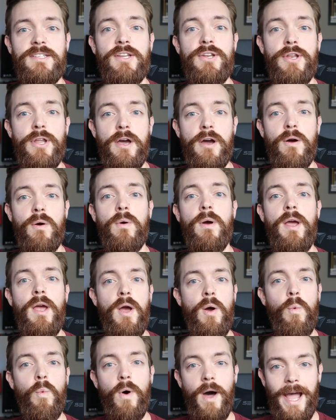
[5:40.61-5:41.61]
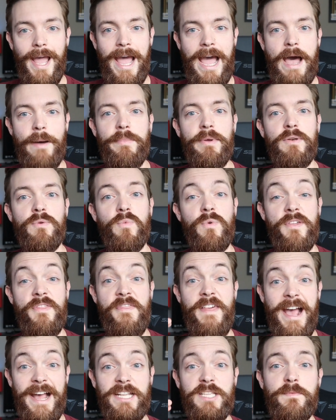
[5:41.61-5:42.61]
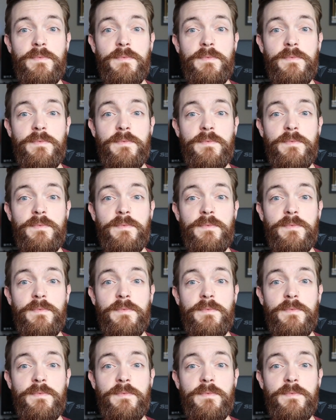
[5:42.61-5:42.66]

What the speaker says: to know what happened with that